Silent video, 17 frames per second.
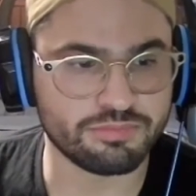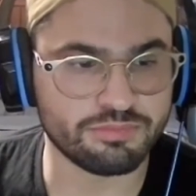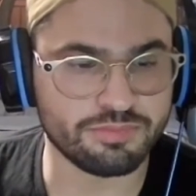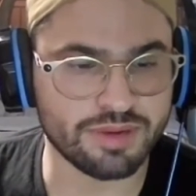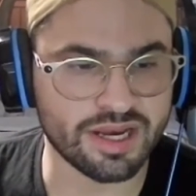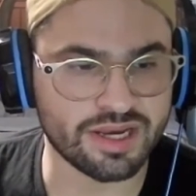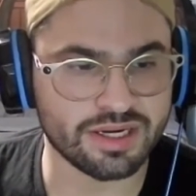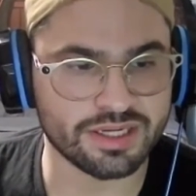
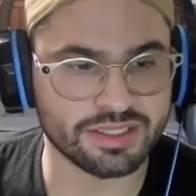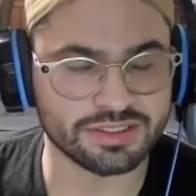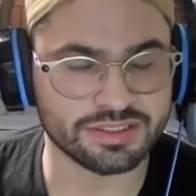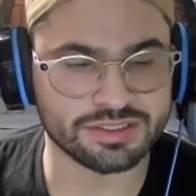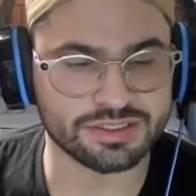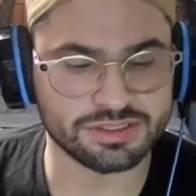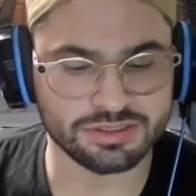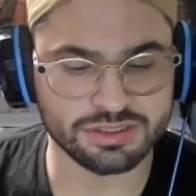
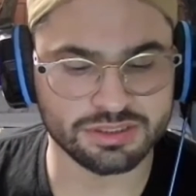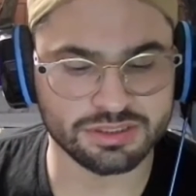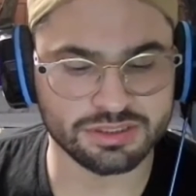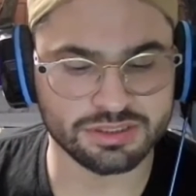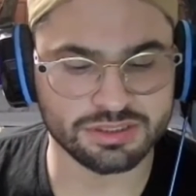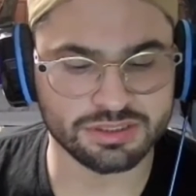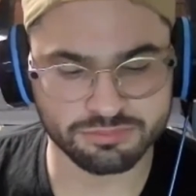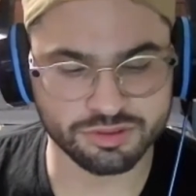
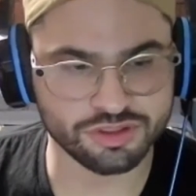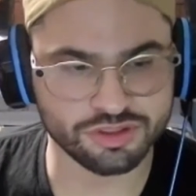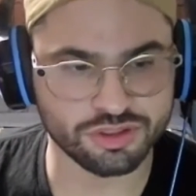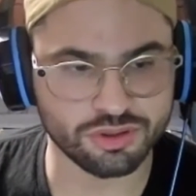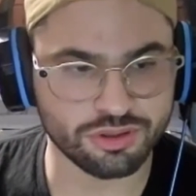badass persona